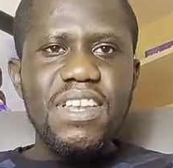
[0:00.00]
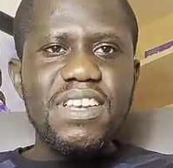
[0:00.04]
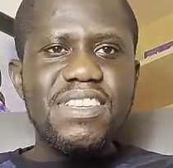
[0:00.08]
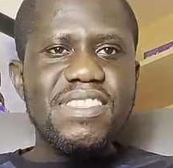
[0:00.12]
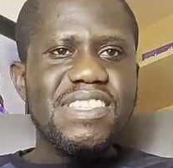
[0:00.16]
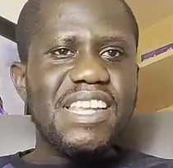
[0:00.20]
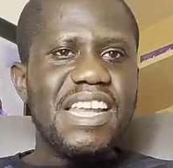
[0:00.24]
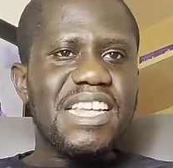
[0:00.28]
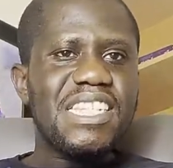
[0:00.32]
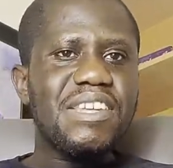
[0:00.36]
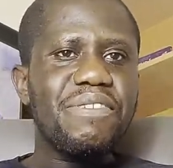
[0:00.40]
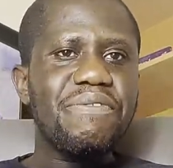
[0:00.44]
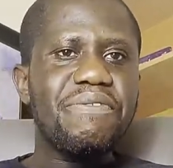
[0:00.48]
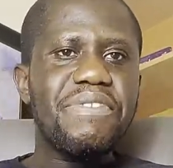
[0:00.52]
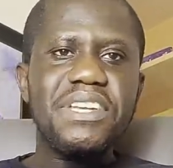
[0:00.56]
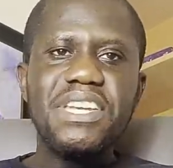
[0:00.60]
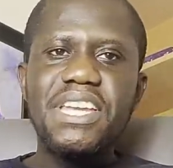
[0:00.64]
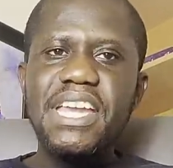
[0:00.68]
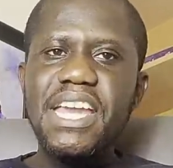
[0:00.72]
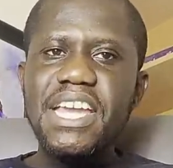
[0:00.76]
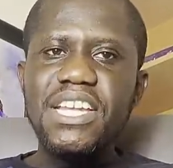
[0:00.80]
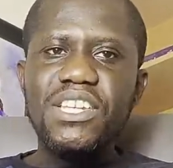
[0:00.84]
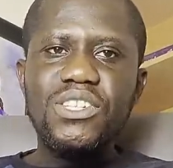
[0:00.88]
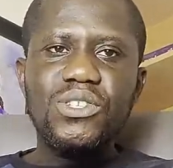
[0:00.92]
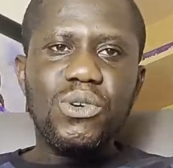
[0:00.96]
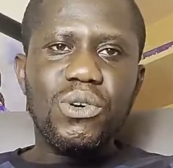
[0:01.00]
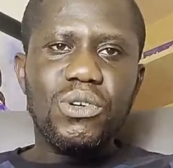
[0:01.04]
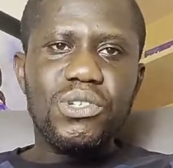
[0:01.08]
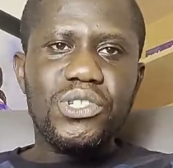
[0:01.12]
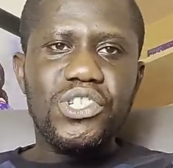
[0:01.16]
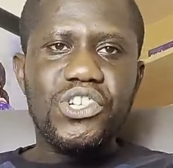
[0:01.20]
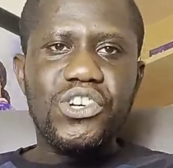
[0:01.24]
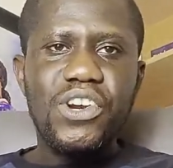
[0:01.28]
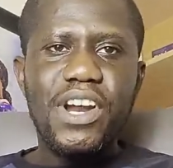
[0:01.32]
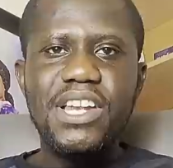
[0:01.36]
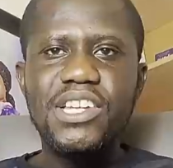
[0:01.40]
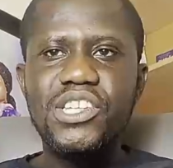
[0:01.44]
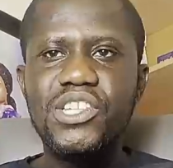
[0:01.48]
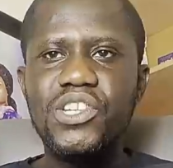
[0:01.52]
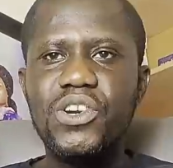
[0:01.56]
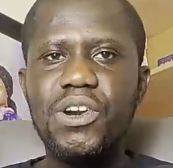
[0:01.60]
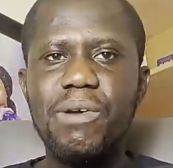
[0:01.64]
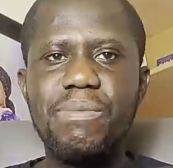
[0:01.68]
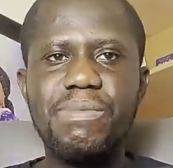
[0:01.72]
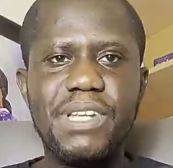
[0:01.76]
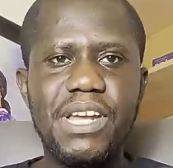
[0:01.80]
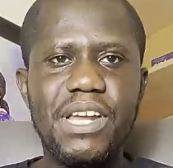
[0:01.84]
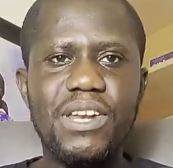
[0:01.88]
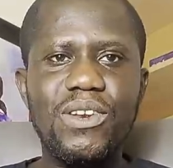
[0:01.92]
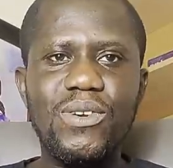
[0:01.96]
certificate, your
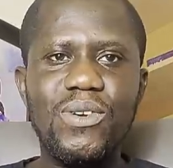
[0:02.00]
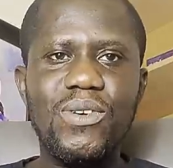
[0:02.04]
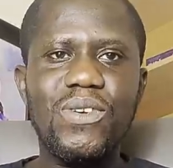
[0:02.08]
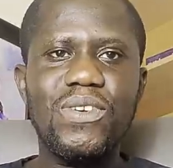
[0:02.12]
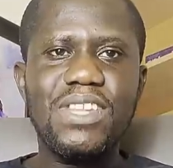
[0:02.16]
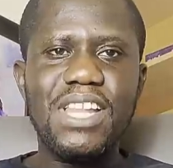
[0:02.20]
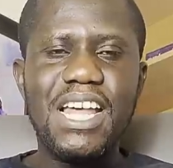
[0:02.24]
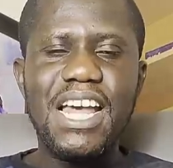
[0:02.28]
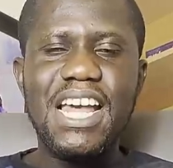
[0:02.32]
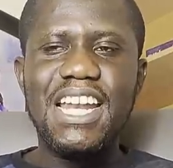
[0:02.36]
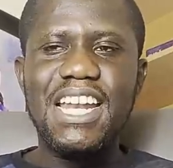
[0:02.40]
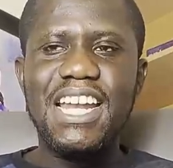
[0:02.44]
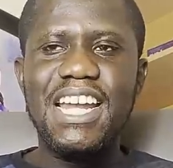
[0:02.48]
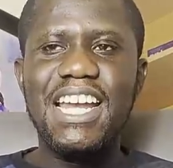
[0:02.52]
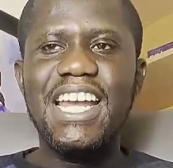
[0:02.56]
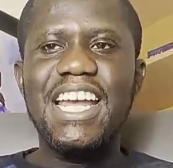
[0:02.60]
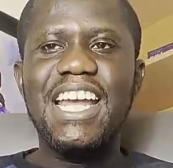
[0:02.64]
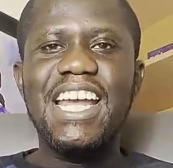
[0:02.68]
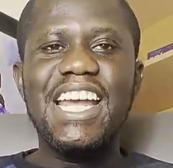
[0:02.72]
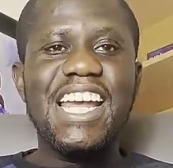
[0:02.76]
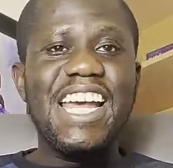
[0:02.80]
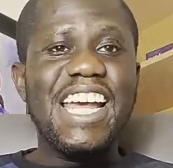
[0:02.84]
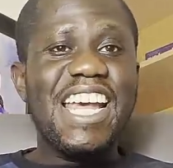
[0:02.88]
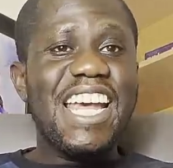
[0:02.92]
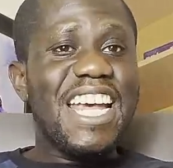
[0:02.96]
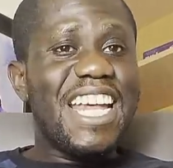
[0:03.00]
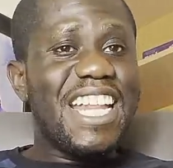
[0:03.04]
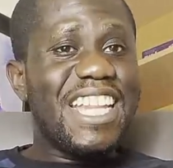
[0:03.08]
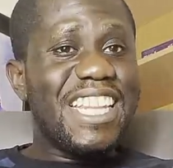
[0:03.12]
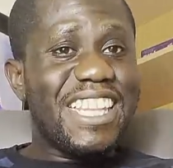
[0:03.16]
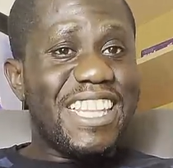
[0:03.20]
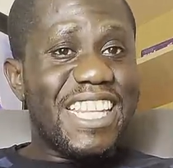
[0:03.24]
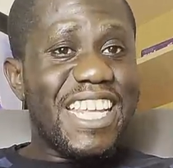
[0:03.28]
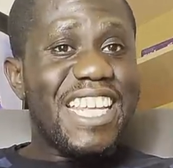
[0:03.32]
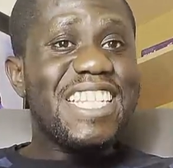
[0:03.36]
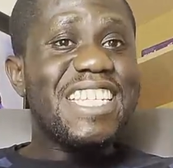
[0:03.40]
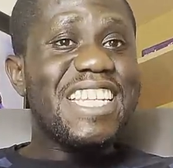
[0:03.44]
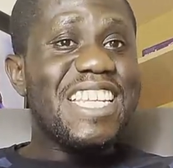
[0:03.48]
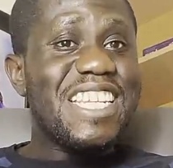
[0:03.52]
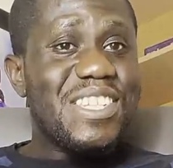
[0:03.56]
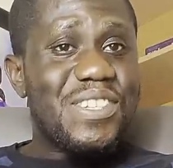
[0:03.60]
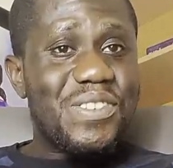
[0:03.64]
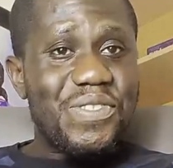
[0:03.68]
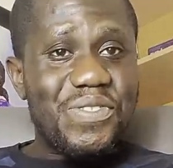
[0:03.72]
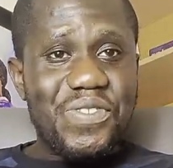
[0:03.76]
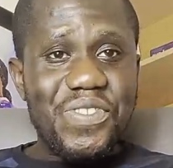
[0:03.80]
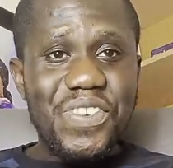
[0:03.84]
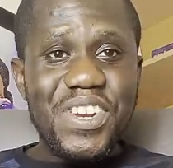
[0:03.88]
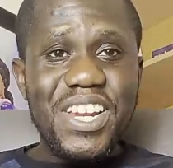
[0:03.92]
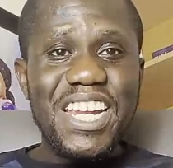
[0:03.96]
transcript, and all that, this
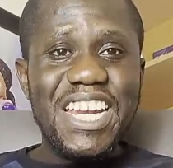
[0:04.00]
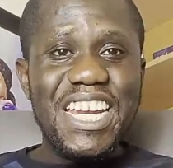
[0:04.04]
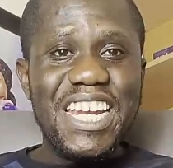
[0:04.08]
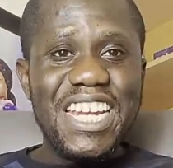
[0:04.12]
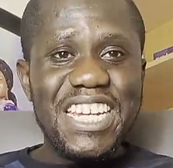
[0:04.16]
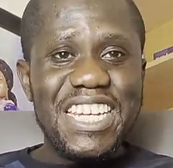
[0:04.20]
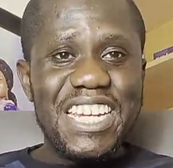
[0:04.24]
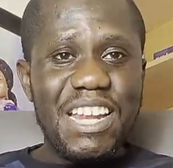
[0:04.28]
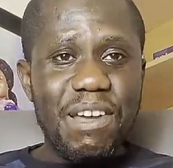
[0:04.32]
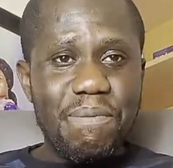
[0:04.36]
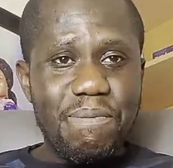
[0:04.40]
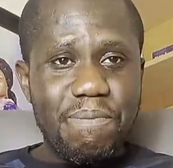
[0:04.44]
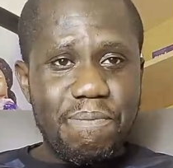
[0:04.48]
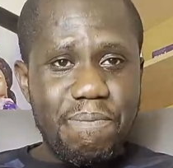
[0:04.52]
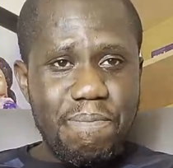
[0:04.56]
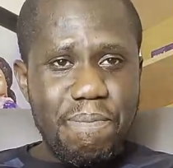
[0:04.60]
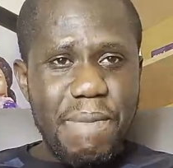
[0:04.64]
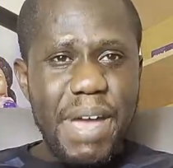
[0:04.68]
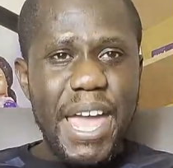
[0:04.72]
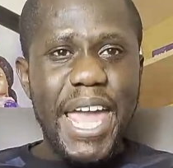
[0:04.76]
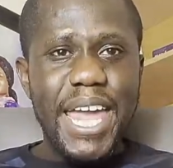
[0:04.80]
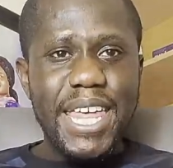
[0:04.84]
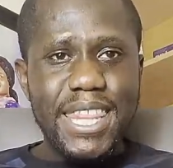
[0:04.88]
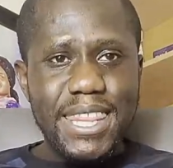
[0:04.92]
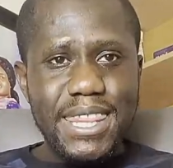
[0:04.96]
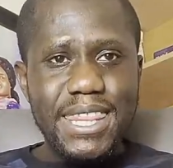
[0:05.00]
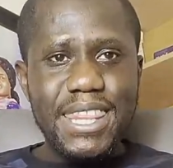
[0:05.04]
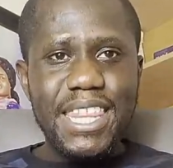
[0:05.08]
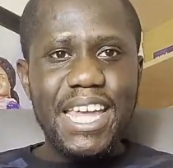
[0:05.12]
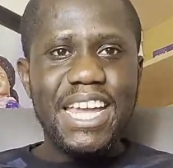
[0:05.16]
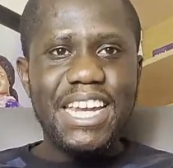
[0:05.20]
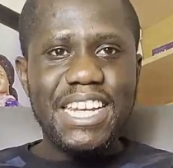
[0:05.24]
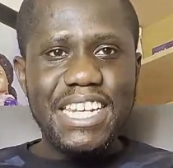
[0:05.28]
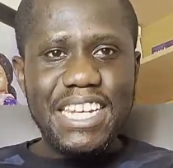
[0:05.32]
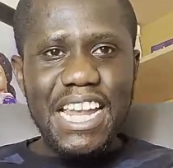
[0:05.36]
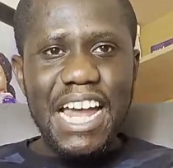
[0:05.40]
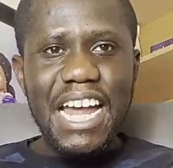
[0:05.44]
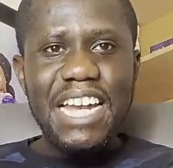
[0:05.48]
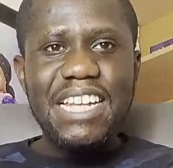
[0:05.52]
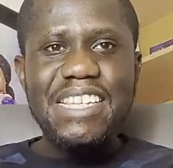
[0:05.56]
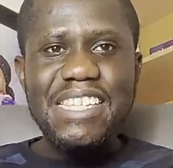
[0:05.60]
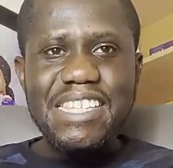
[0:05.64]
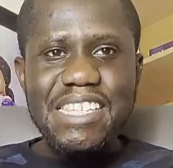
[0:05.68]
is really the main thing that